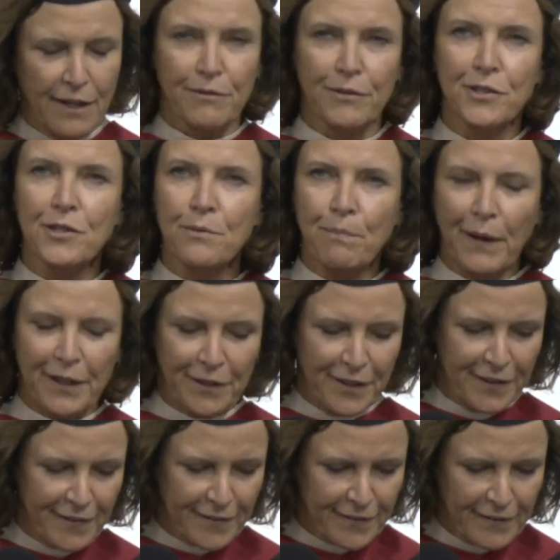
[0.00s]
For you
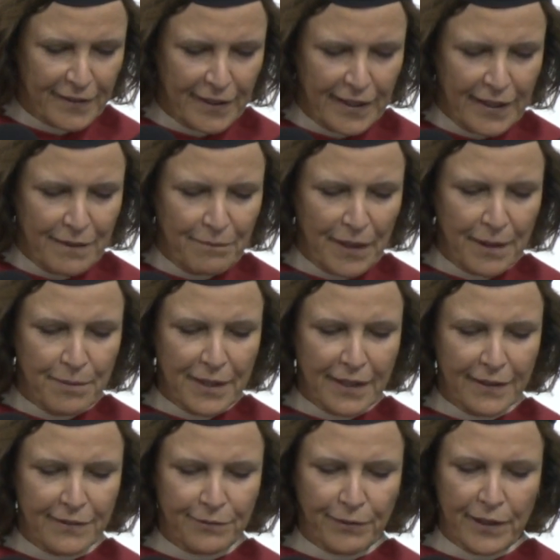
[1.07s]
parents, maybe
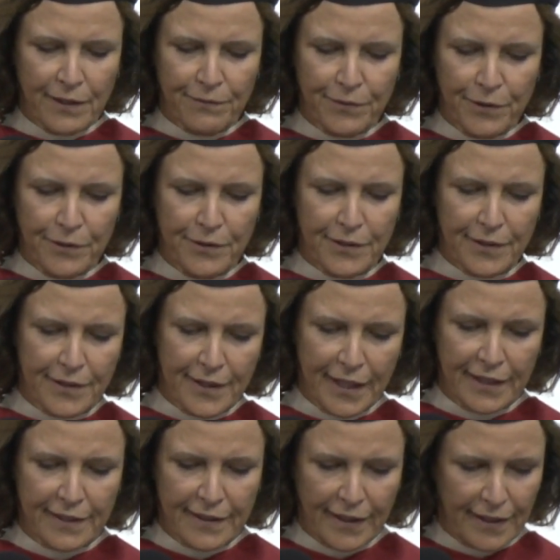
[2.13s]
it's funny for you to
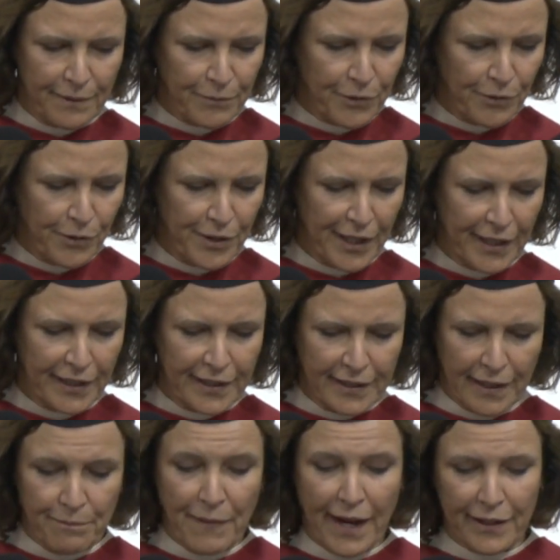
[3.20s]
think that I'm quoting,
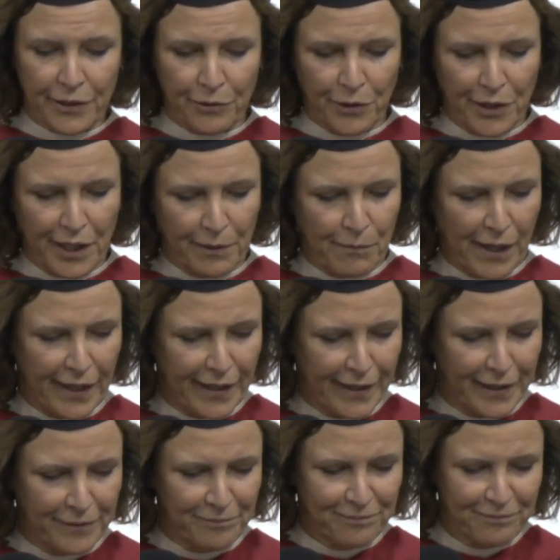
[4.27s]
I'm not quoting my
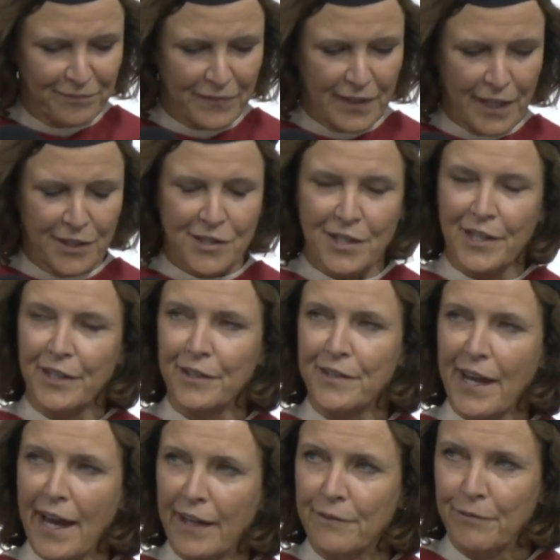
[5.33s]
um, engineer
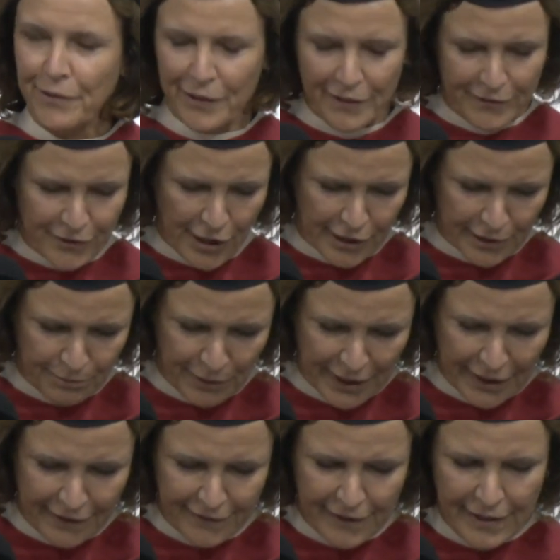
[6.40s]
dad for this talk
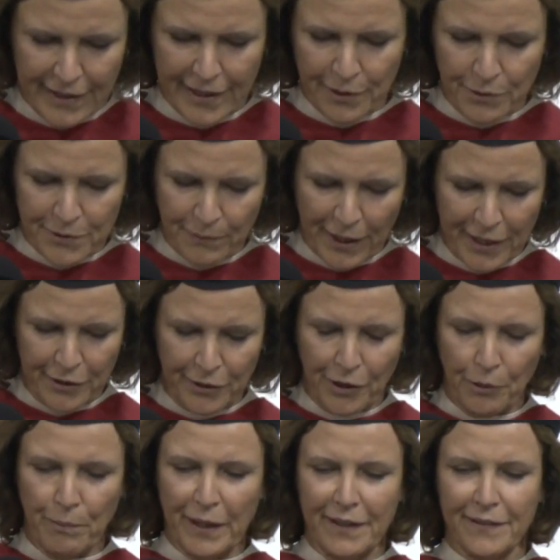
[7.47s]
because he was my
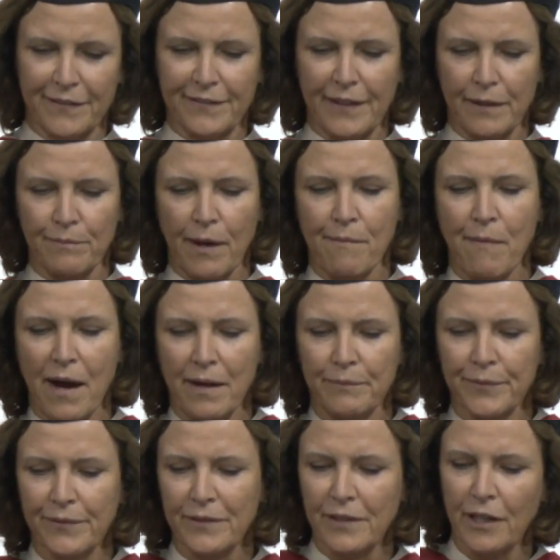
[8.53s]
hero, but instead my
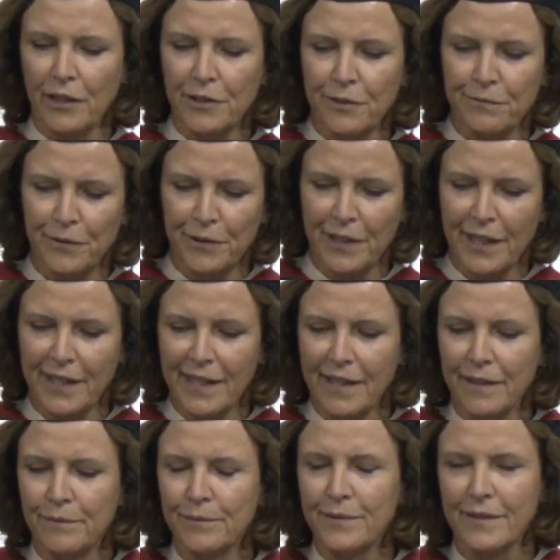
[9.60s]
mom's colorful
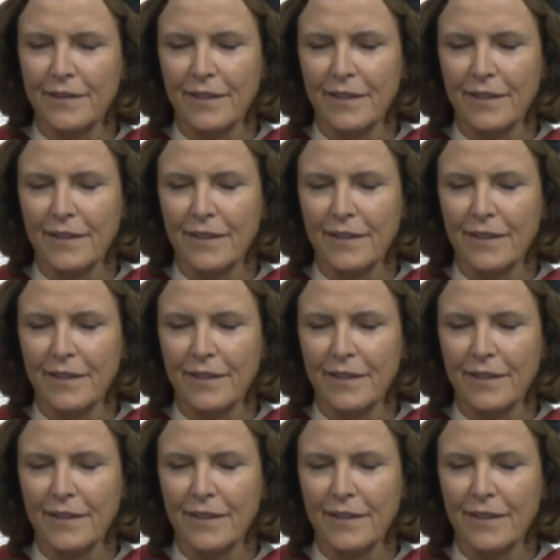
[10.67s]
idioms